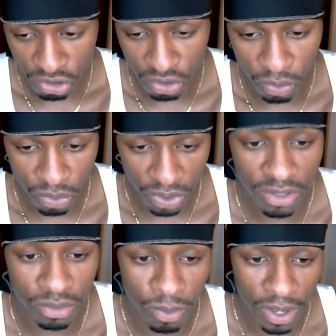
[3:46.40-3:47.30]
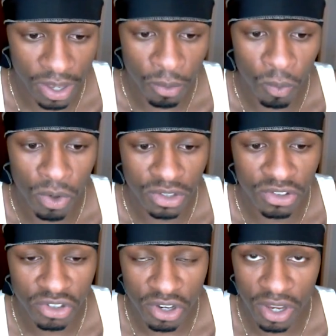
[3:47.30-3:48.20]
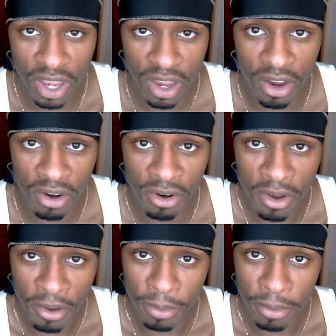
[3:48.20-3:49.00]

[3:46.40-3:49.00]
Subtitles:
So this way, once your hair